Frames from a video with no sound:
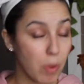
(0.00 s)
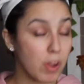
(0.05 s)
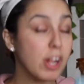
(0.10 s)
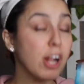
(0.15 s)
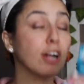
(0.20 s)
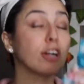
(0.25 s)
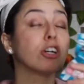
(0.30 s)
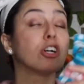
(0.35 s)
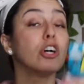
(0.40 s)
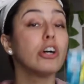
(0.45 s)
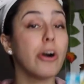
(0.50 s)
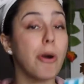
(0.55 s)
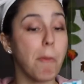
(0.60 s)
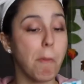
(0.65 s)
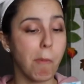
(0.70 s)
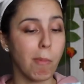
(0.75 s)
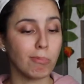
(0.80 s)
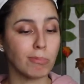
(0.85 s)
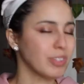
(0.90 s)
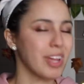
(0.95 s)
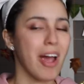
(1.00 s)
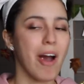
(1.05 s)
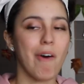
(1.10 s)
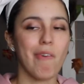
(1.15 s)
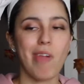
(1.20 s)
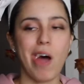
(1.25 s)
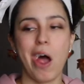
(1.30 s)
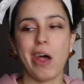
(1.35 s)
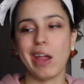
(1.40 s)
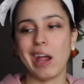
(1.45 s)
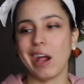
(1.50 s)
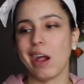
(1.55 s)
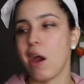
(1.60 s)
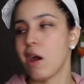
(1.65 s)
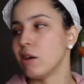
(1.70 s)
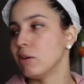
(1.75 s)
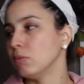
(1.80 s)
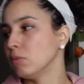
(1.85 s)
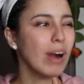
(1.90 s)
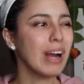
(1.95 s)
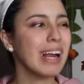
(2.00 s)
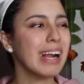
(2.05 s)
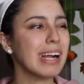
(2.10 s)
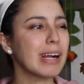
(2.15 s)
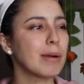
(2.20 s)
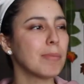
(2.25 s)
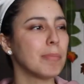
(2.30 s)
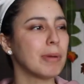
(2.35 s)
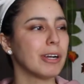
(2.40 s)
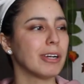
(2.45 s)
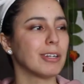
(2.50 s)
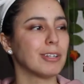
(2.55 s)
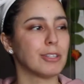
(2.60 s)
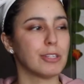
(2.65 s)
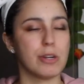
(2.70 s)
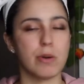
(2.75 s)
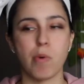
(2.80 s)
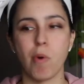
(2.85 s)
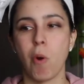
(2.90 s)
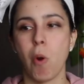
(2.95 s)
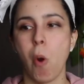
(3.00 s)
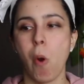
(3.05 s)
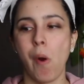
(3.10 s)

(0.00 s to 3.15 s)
But they're good. They have that like, what can I compare it to?